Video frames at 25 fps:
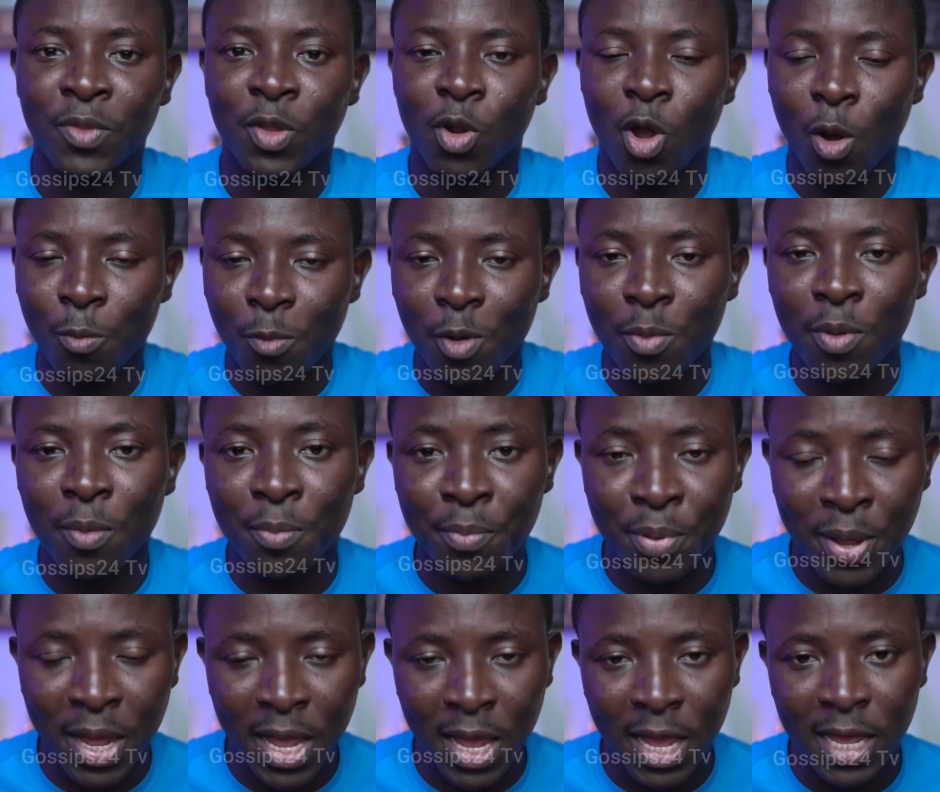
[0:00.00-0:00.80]
Omo
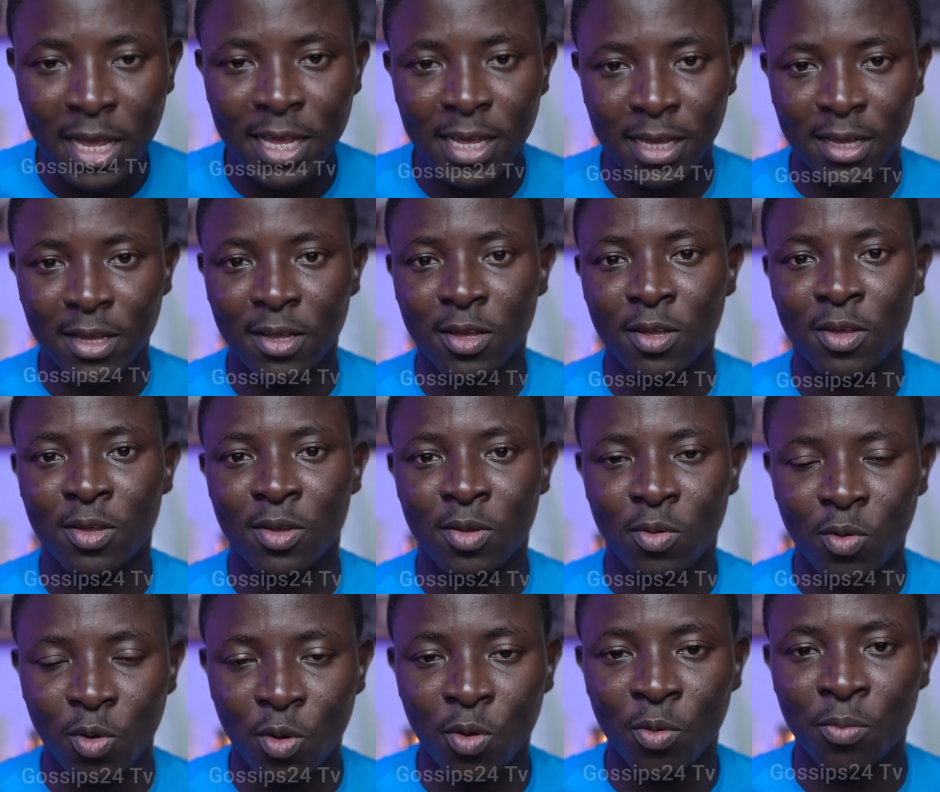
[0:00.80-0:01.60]
prepare.
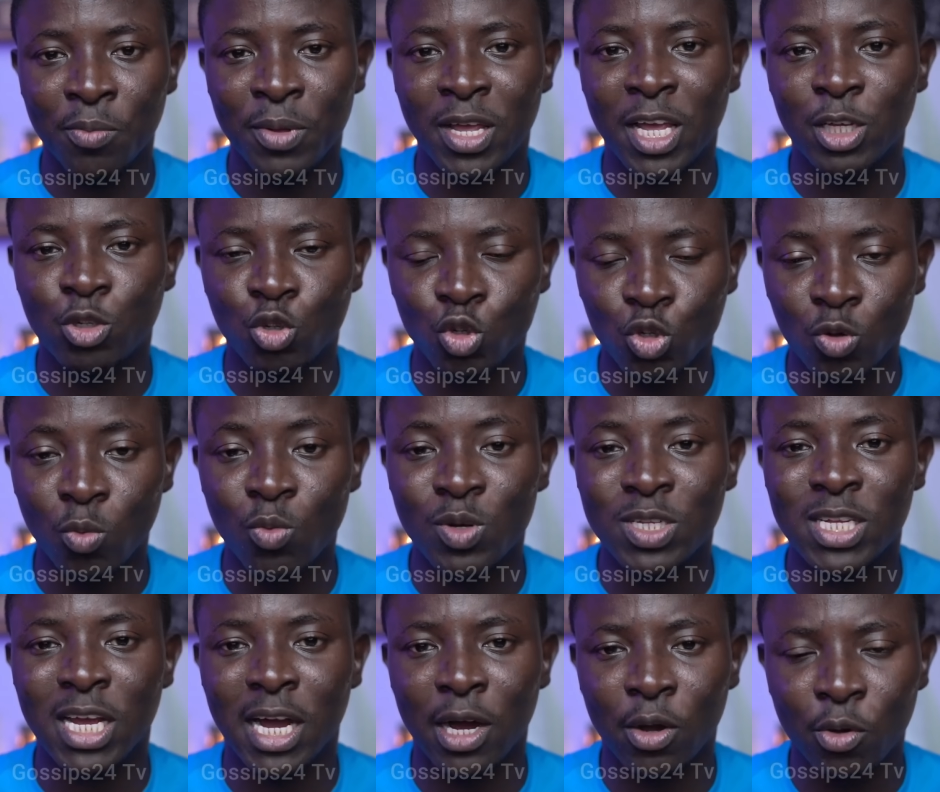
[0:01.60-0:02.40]
Oh, may I show some
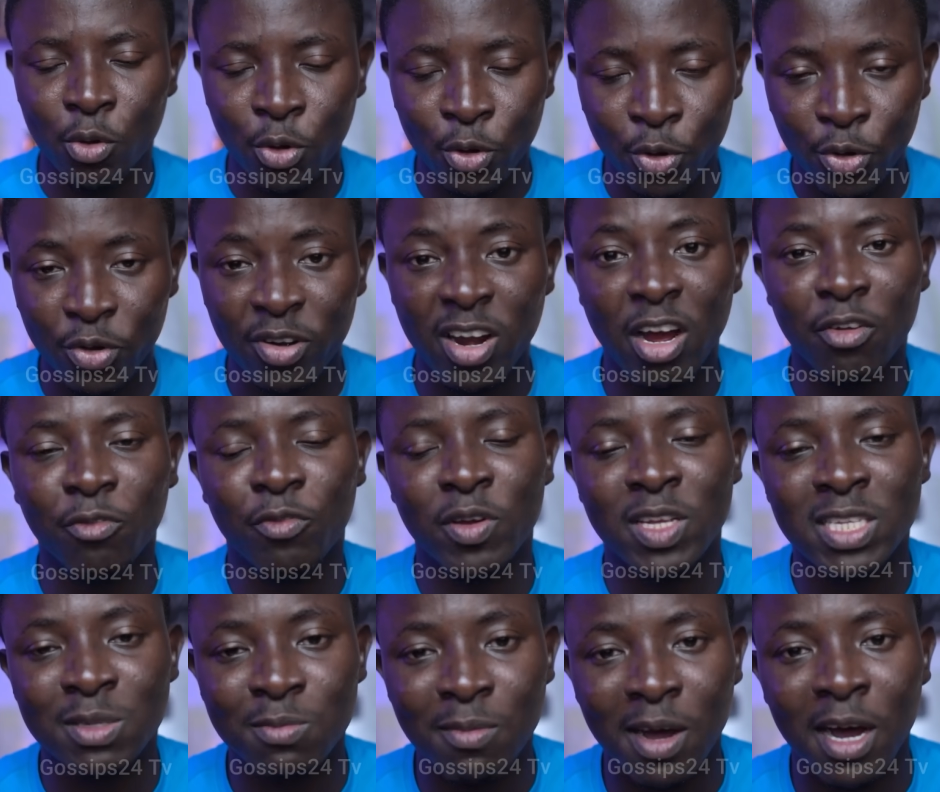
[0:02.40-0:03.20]
munya
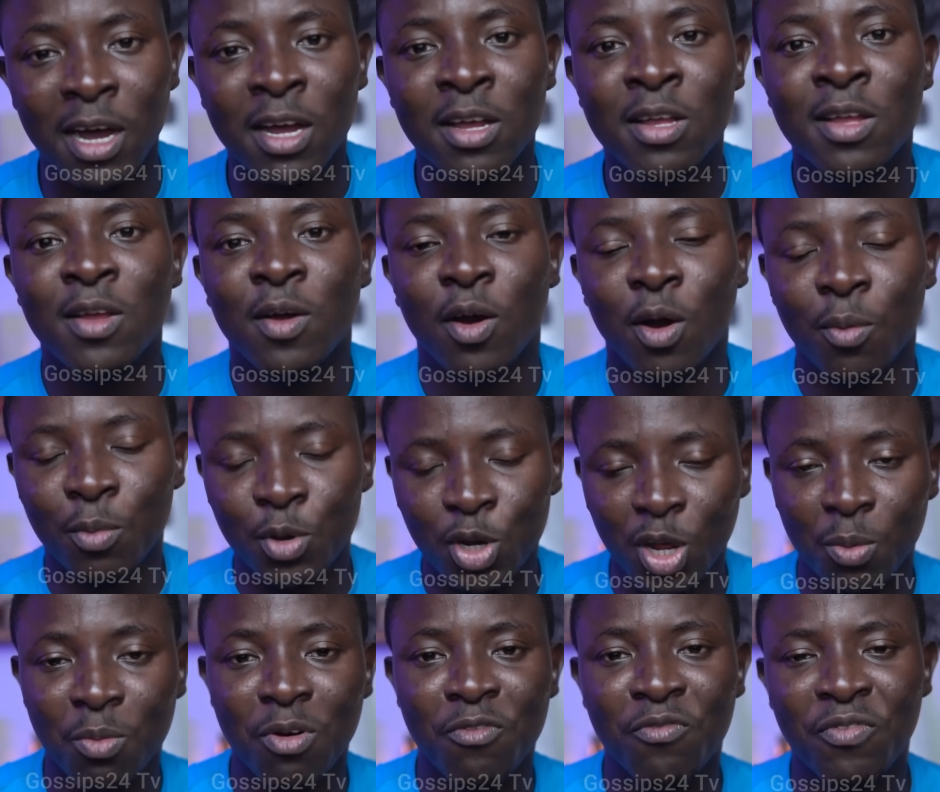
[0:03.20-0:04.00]
choreographers, ma, or more
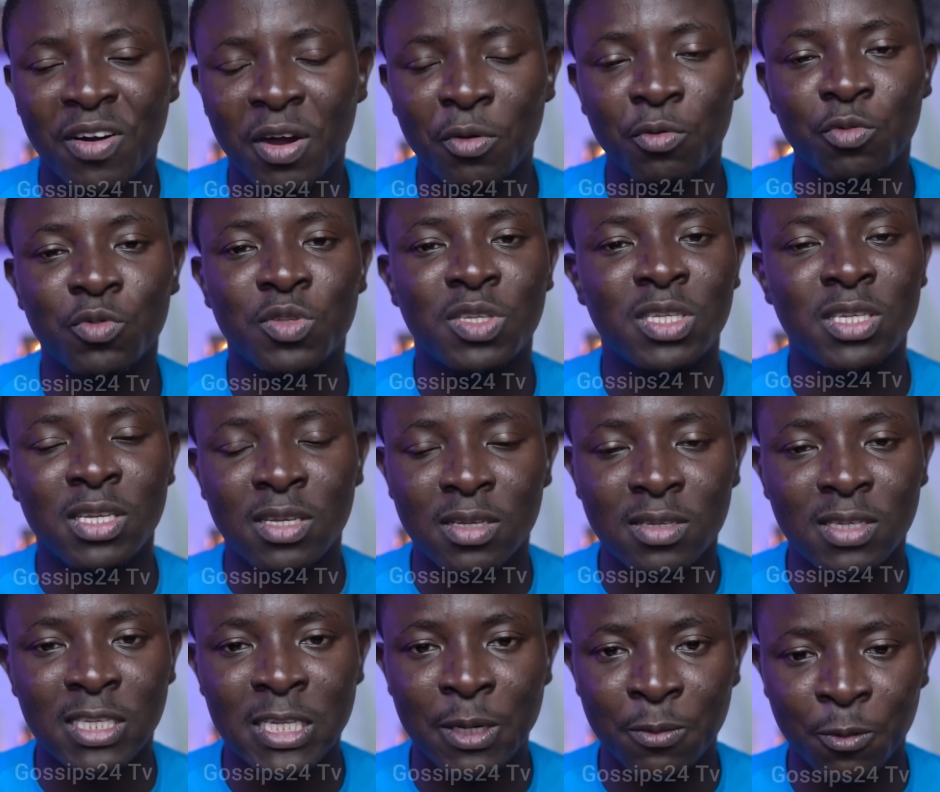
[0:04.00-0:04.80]
the more
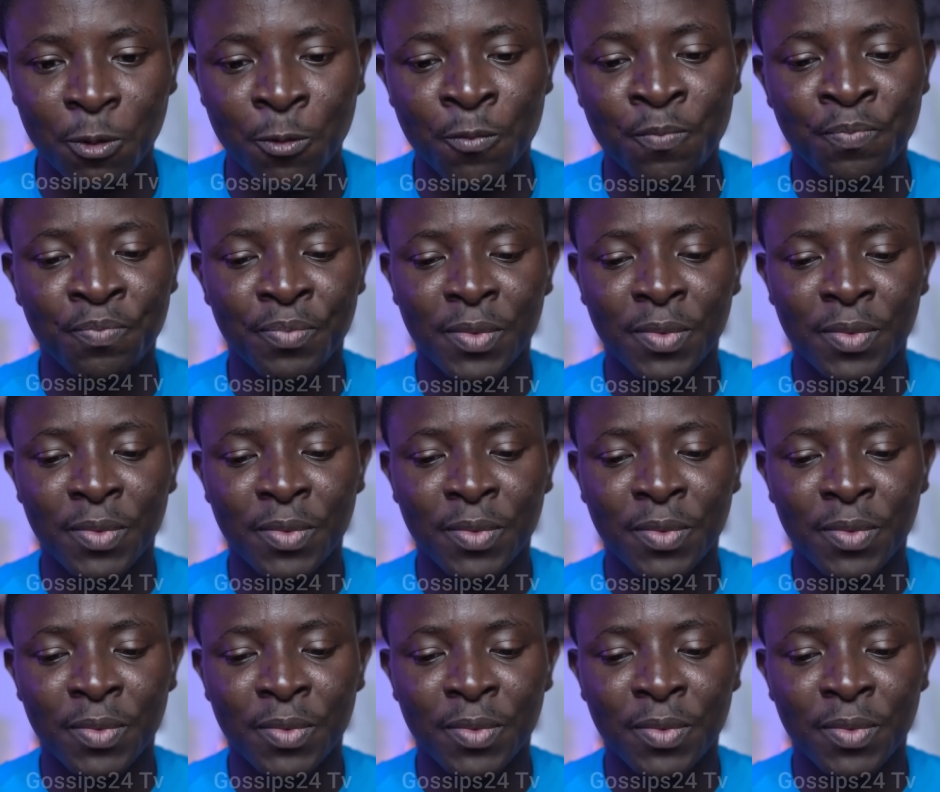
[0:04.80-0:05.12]
routines, no more.